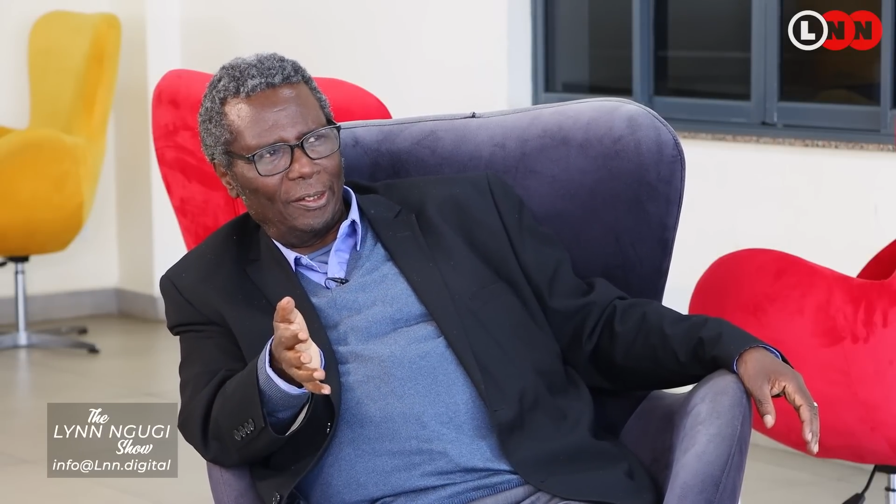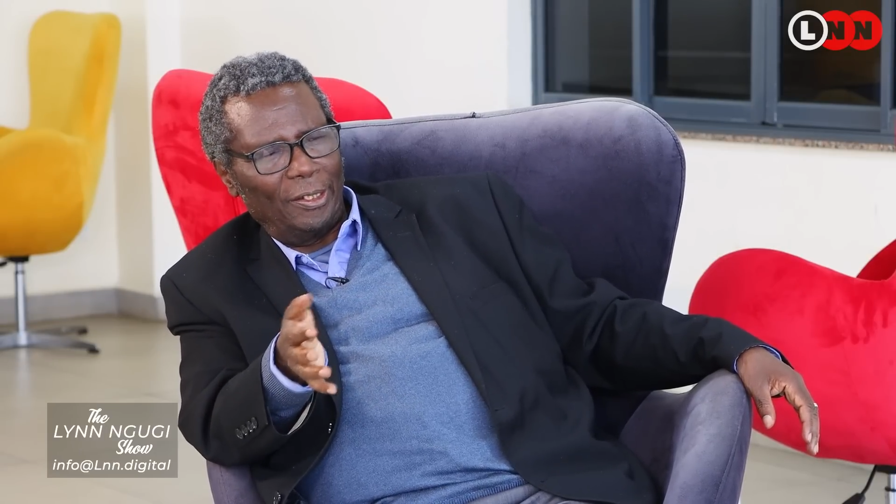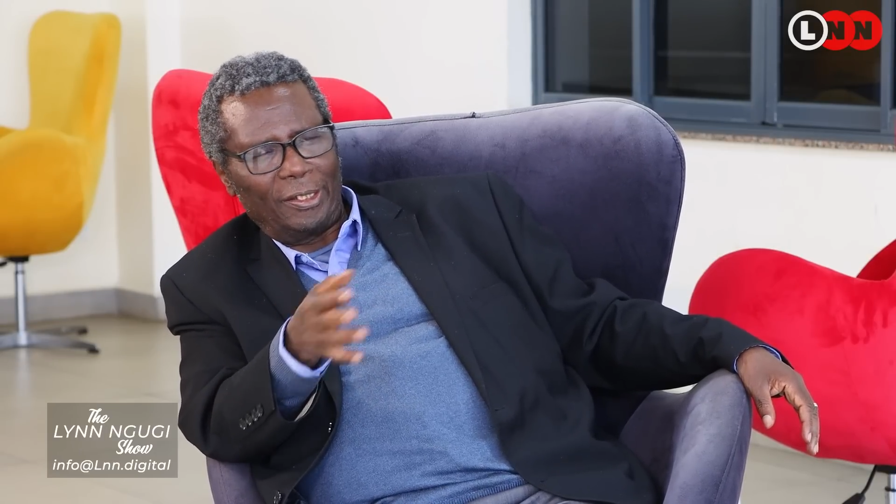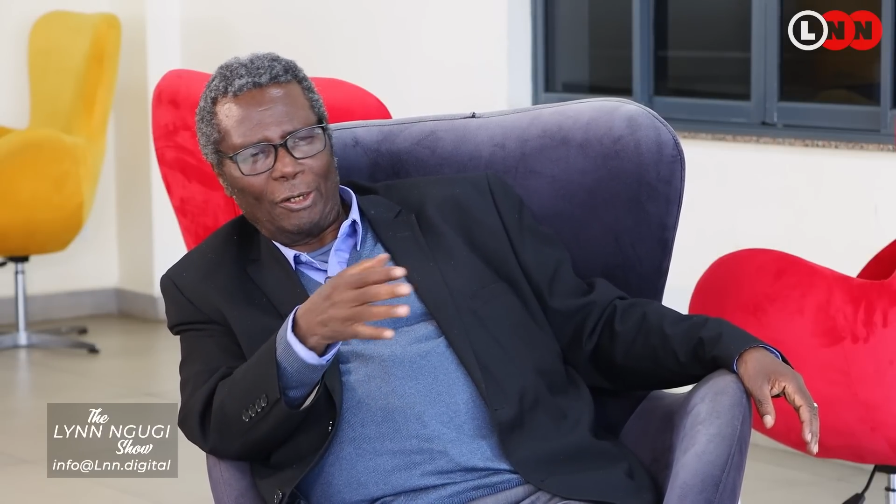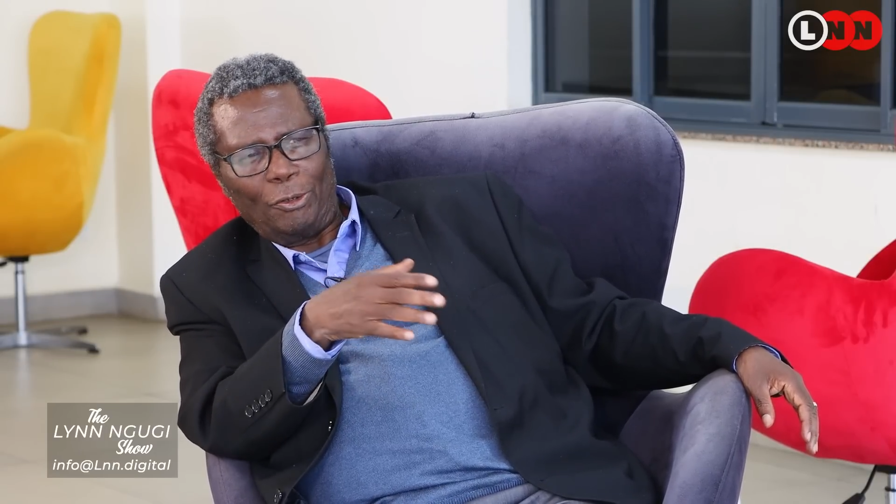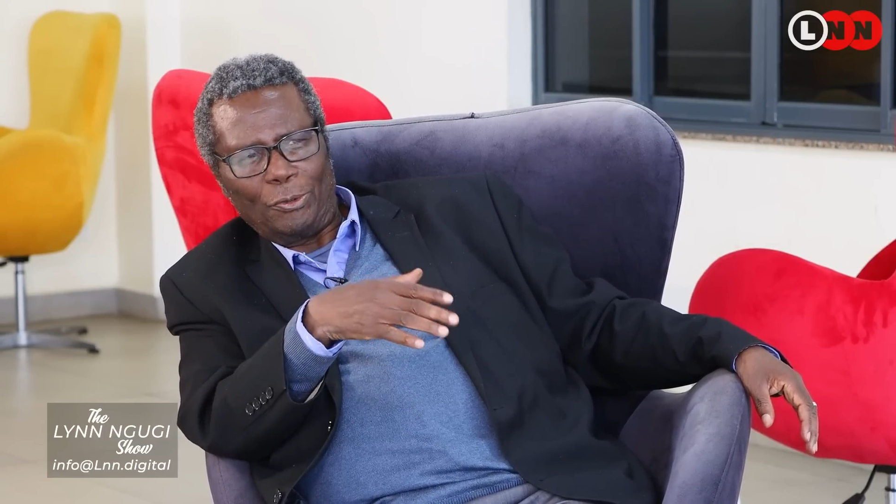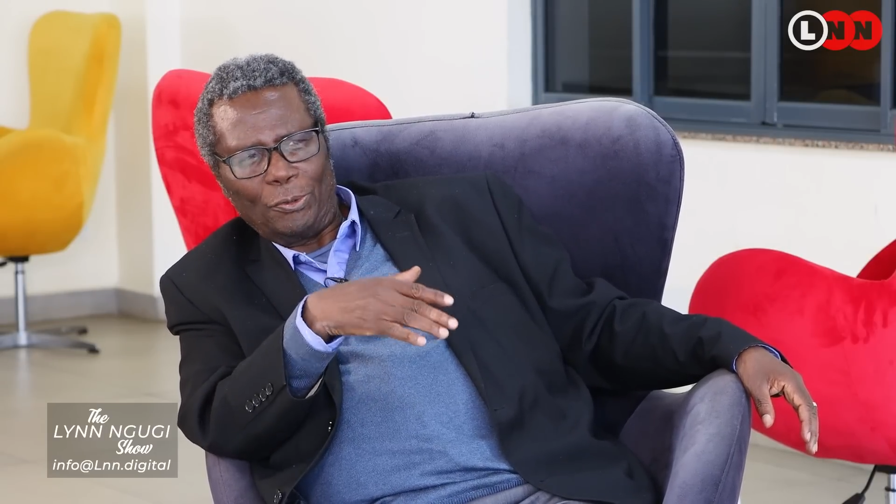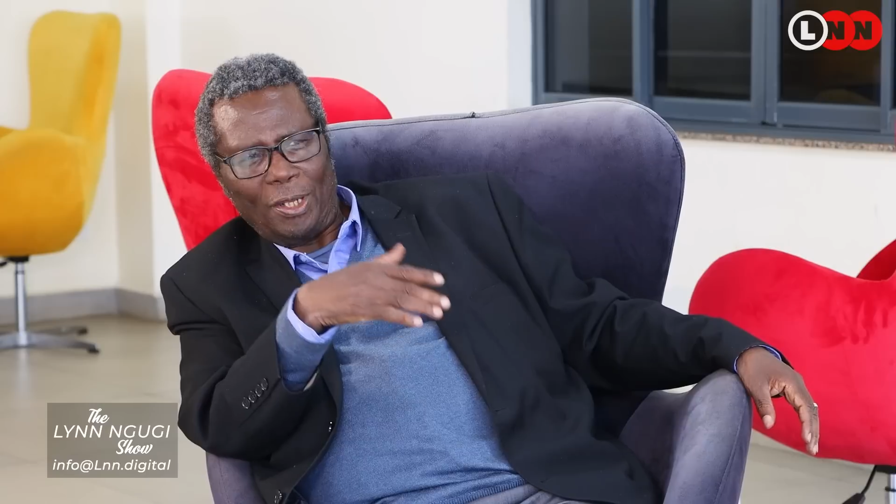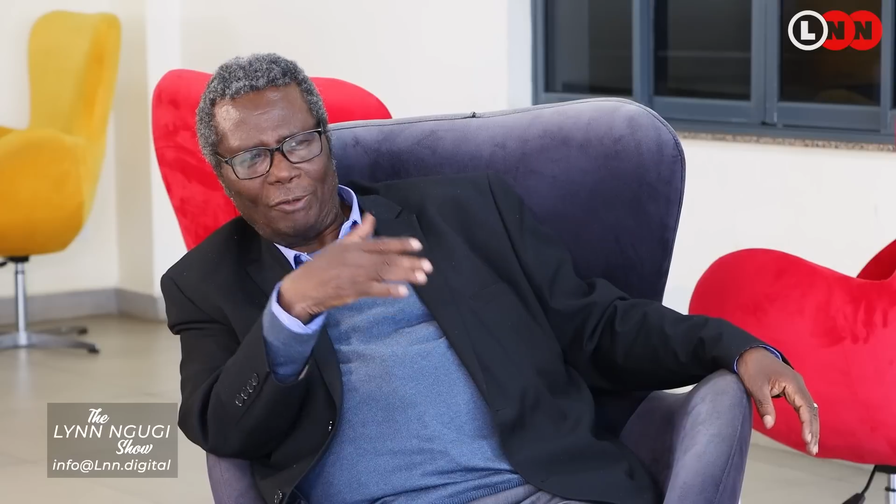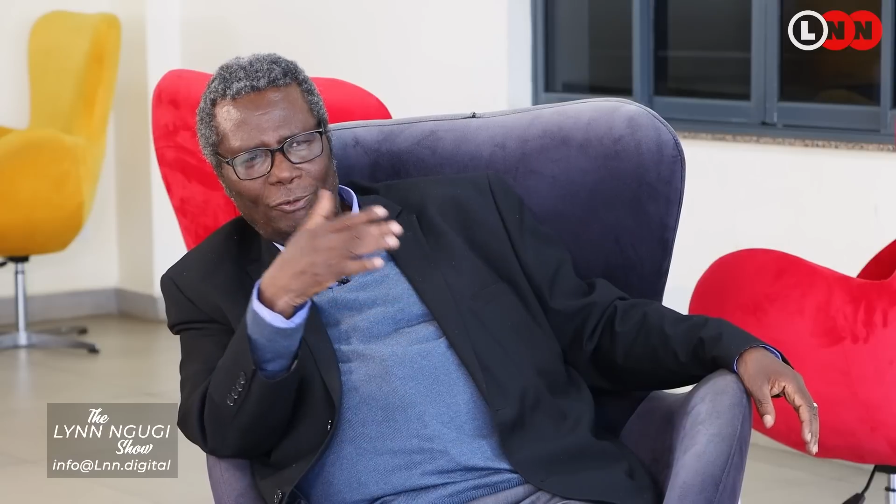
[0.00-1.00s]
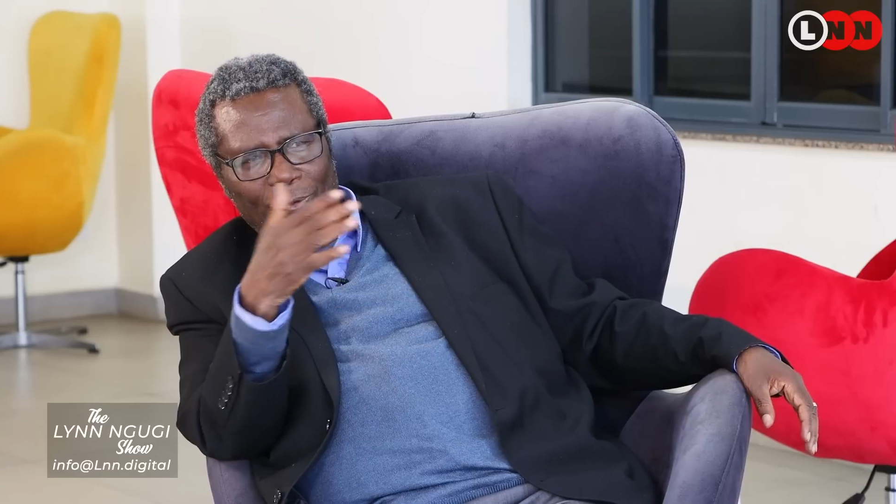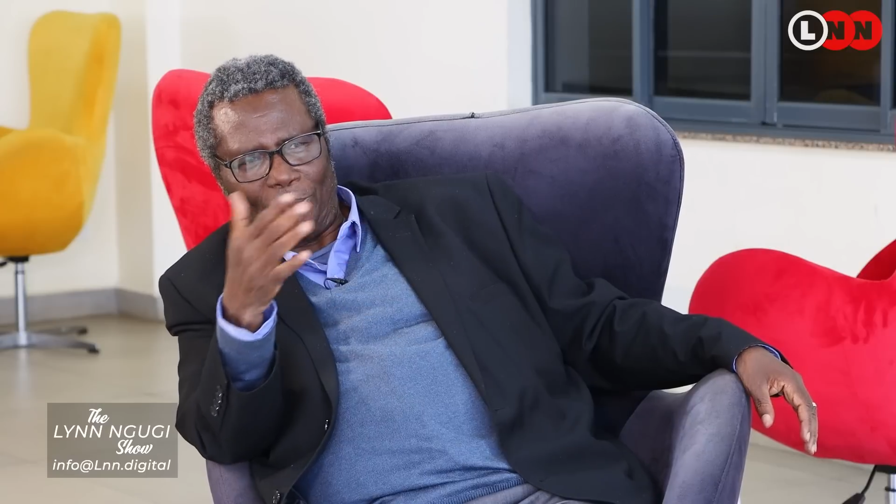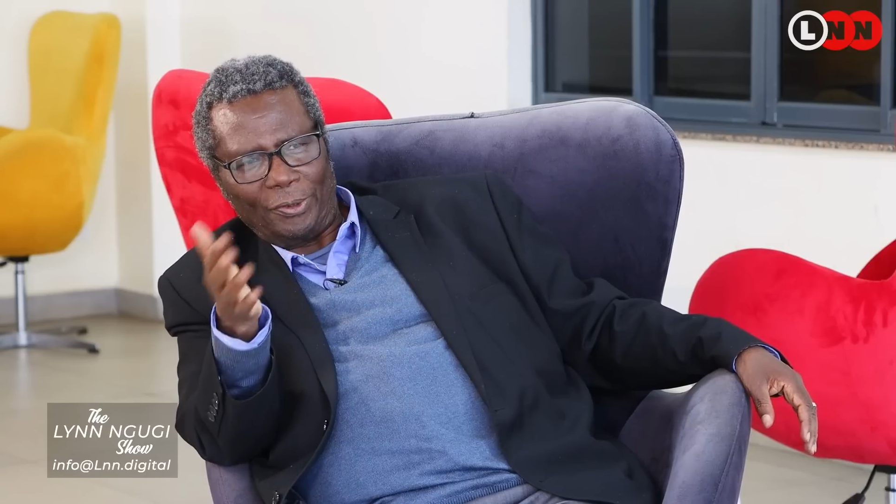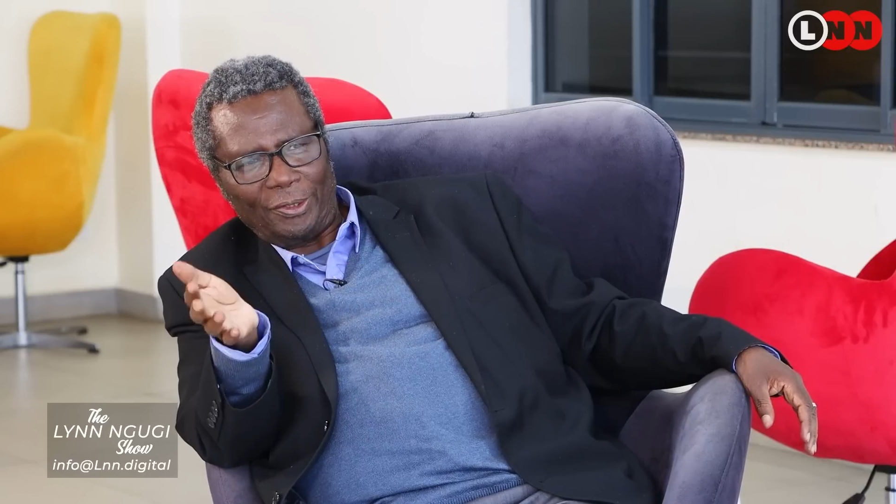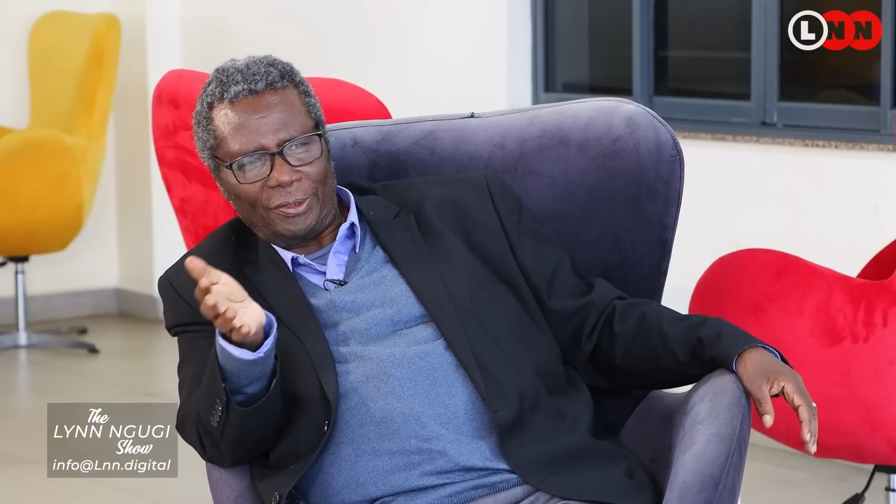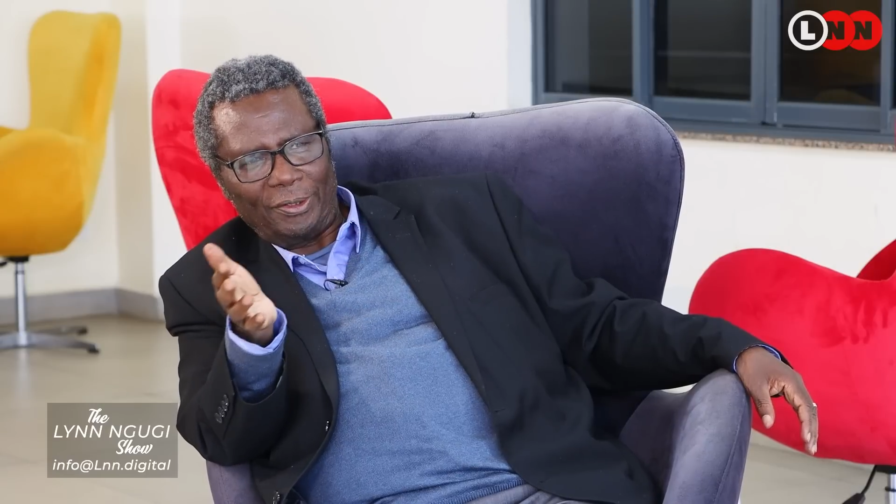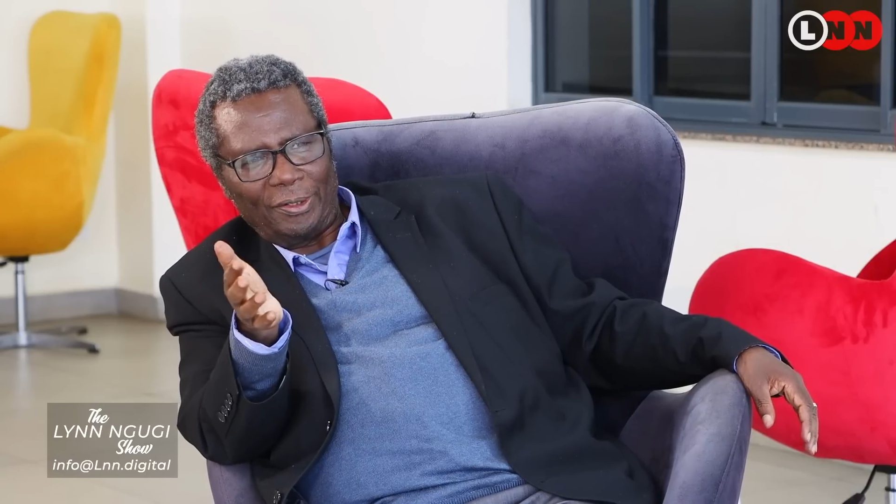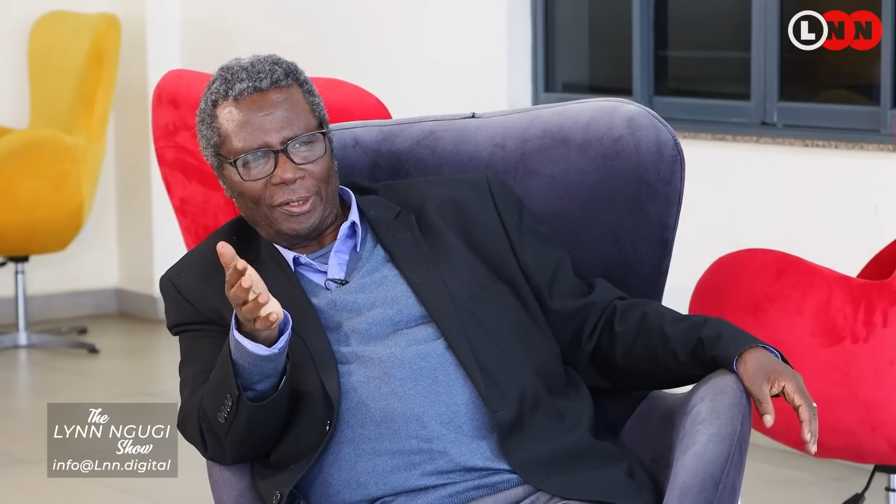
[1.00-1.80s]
Later on, you have stories.